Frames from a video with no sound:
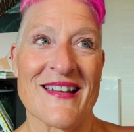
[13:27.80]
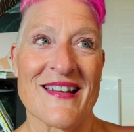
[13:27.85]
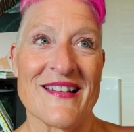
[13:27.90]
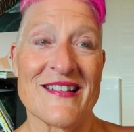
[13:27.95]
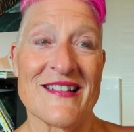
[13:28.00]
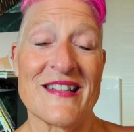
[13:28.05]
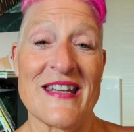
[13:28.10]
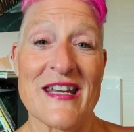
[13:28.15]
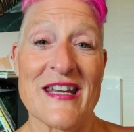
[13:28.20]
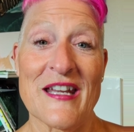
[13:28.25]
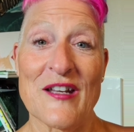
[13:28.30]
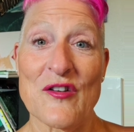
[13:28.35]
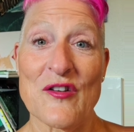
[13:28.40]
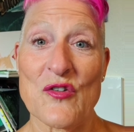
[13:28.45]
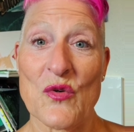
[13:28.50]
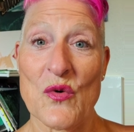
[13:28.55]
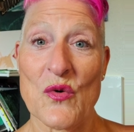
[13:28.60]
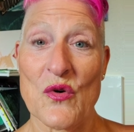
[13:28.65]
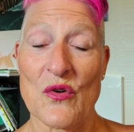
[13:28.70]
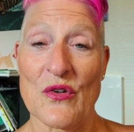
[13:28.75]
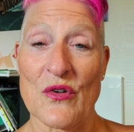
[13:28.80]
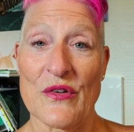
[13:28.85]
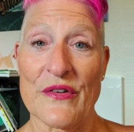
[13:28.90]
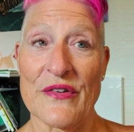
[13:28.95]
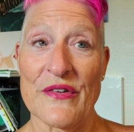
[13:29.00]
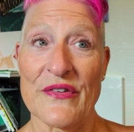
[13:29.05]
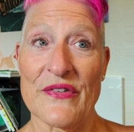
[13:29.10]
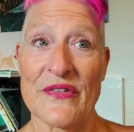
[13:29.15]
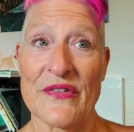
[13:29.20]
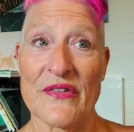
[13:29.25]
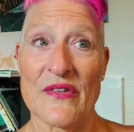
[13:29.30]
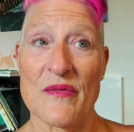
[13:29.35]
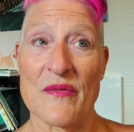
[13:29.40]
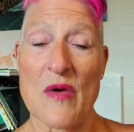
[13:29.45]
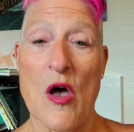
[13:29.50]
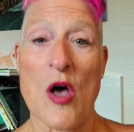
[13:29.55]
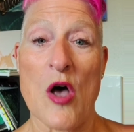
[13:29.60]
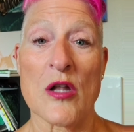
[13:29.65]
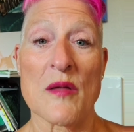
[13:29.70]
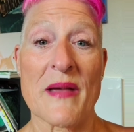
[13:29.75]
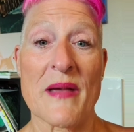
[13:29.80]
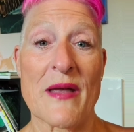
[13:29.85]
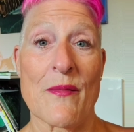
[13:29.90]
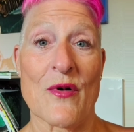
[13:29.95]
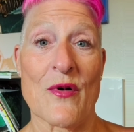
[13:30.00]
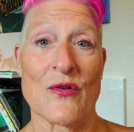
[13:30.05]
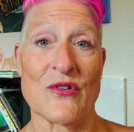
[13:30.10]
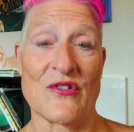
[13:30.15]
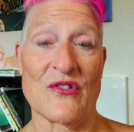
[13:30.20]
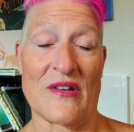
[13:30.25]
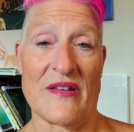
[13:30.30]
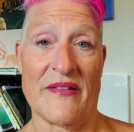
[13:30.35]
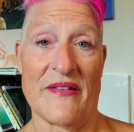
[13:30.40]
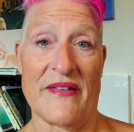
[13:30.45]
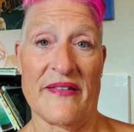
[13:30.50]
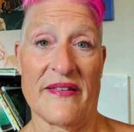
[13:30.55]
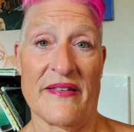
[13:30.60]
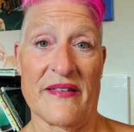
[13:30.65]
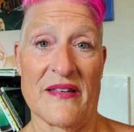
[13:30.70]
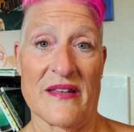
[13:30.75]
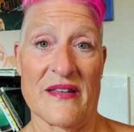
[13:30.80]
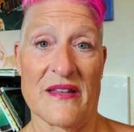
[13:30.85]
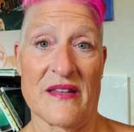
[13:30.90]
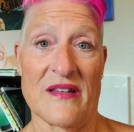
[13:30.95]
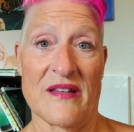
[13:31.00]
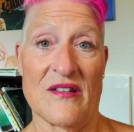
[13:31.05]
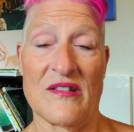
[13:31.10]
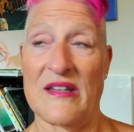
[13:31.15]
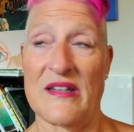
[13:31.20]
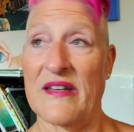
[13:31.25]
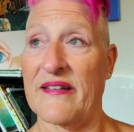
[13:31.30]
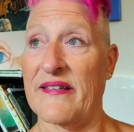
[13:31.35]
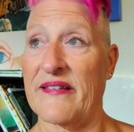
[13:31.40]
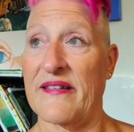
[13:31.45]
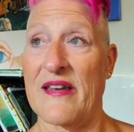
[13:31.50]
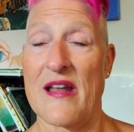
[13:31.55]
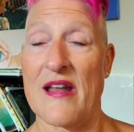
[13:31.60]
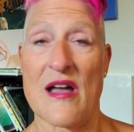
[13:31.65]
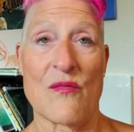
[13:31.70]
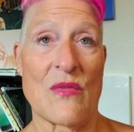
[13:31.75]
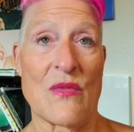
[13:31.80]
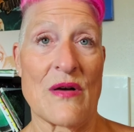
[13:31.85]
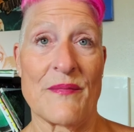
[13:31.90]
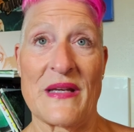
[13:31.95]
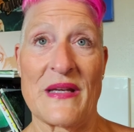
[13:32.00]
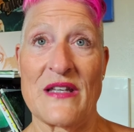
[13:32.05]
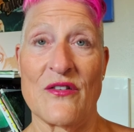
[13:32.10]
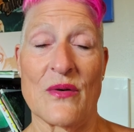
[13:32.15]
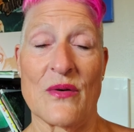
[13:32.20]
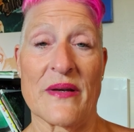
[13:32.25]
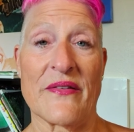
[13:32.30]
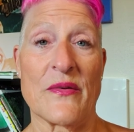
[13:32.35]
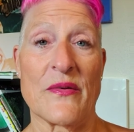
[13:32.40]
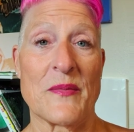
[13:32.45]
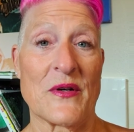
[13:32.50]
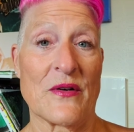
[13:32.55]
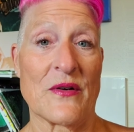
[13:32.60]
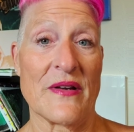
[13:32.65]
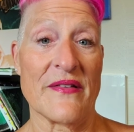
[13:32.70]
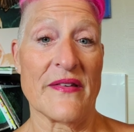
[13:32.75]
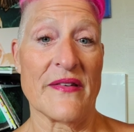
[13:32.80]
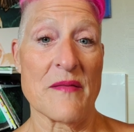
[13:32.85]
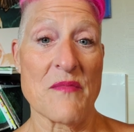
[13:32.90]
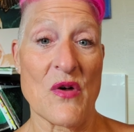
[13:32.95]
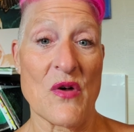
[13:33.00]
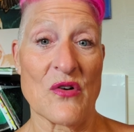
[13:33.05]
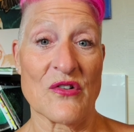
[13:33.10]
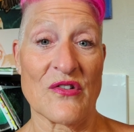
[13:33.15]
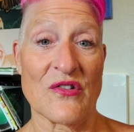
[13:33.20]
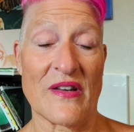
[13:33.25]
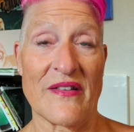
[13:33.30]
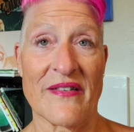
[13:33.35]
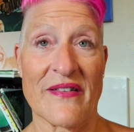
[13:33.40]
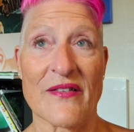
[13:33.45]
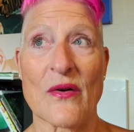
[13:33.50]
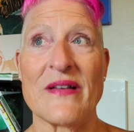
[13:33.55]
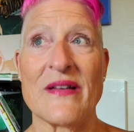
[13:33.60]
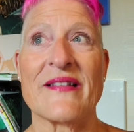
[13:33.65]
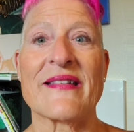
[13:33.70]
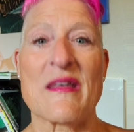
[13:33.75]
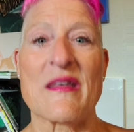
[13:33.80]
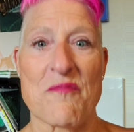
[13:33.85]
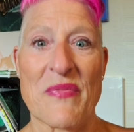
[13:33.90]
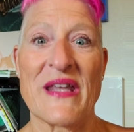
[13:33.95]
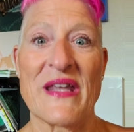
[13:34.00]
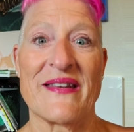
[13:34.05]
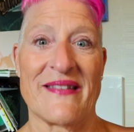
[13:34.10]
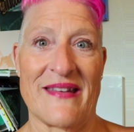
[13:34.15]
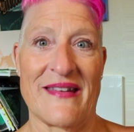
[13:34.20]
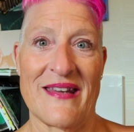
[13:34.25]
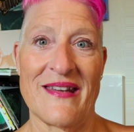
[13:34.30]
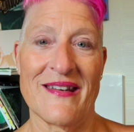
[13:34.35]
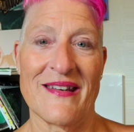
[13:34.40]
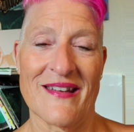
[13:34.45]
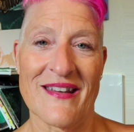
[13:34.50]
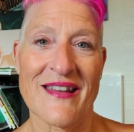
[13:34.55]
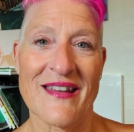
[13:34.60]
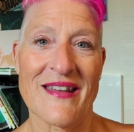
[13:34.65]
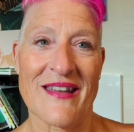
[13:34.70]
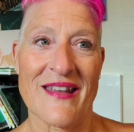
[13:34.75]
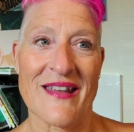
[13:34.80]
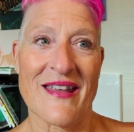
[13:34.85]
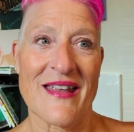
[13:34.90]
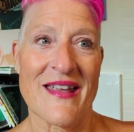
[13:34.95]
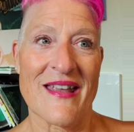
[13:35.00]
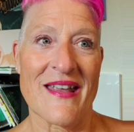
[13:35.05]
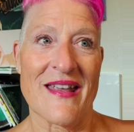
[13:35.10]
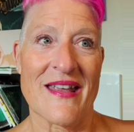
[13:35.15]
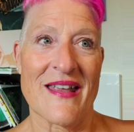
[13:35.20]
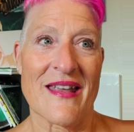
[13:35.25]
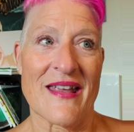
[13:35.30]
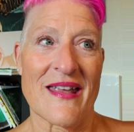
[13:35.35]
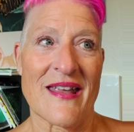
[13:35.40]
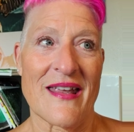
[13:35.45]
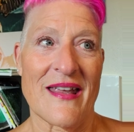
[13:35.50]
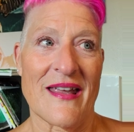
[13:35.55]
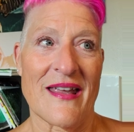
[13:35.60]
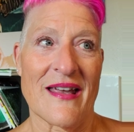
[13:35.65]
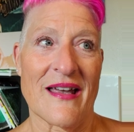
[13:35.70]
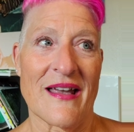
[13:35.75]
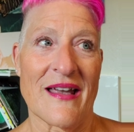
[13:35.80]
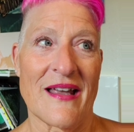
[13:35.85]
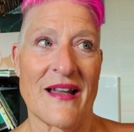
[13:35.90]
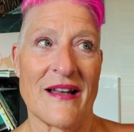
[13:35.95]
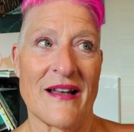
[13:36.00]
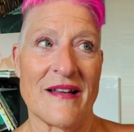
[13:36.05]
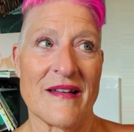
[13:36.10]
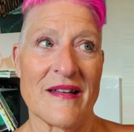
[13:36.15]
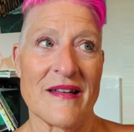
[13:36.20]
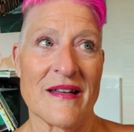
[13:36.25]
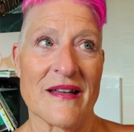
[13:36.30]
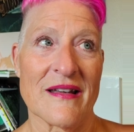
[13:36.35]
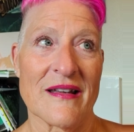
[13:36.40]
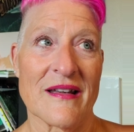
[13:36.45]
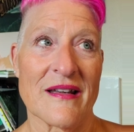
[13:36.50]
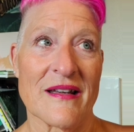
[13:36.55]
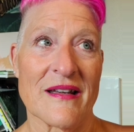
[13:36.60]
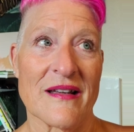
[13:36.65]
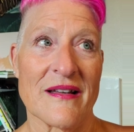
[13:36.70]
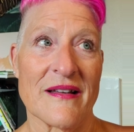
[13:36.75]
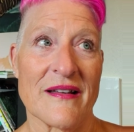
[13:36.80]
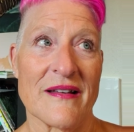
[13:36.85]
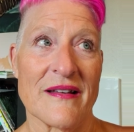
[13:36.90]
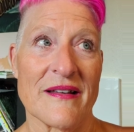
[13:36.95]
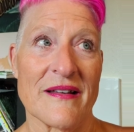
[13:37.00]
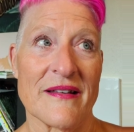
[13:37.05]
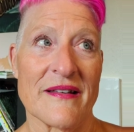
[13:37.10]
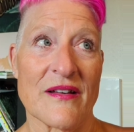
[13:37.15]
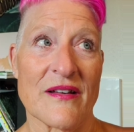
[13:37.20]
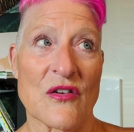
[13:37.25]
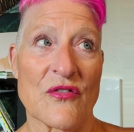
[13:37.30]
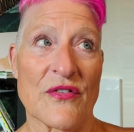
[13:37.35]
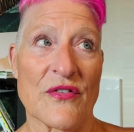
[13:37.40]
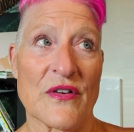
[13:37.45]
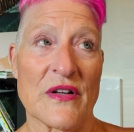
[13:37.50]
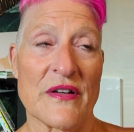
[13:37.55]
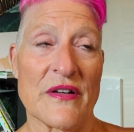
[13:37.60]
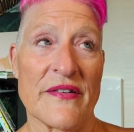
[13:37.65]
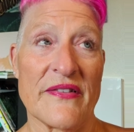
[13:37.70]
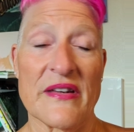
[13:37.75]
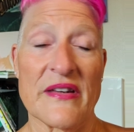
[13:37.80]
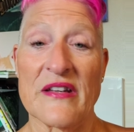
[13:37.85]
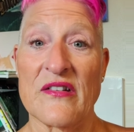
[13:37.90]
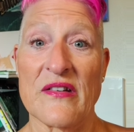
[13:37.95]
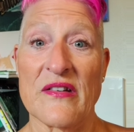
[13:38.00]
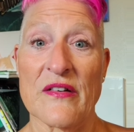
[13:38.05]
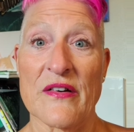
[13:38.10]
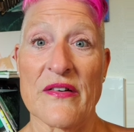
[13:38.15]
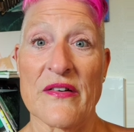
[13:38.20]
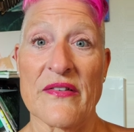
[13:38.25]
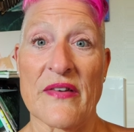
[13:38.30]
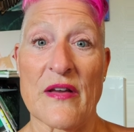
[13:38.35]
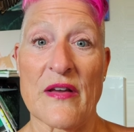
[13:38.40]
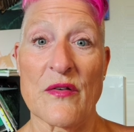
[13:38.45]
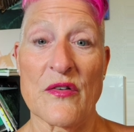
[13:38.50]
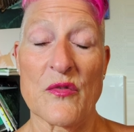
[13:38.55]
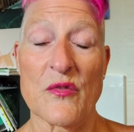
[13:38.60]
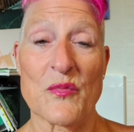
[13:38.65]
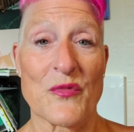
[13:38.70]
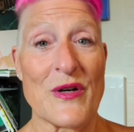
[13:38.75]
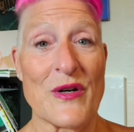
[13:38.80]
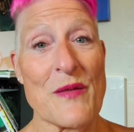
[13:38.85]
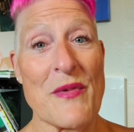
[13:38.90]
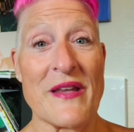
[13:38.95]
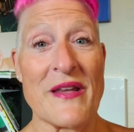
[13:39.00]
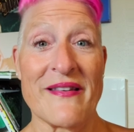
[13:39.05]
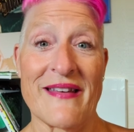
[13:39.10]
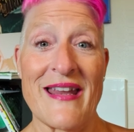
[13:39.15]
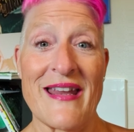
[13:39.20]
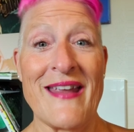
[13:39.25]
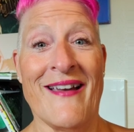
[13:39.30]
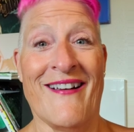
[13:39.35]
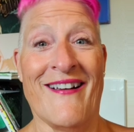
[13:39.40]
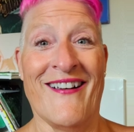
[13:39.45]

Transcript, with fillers: she controls all of my emotions. She does not want me to experience emotions, so I just get pissy. And so for six years, I was pretty pissy.